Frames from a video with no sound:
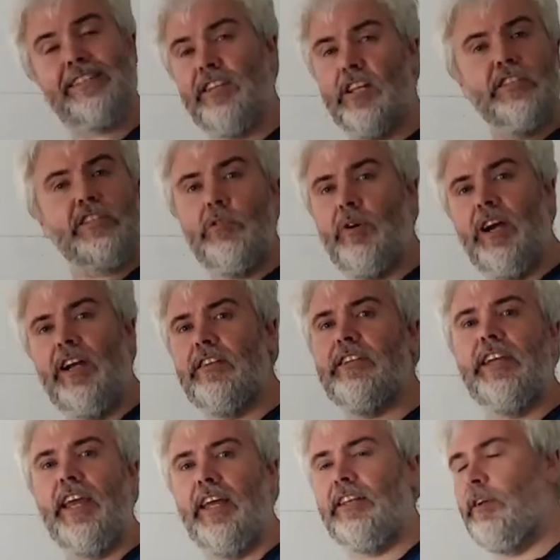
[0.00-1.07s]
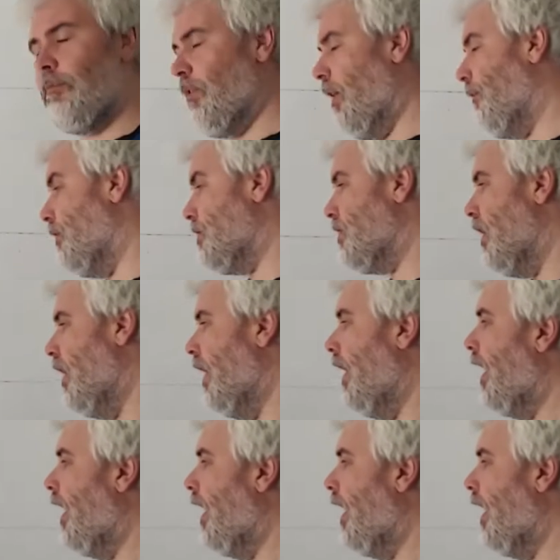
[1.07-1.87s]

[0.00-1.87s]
It's not so hard to get, I promise.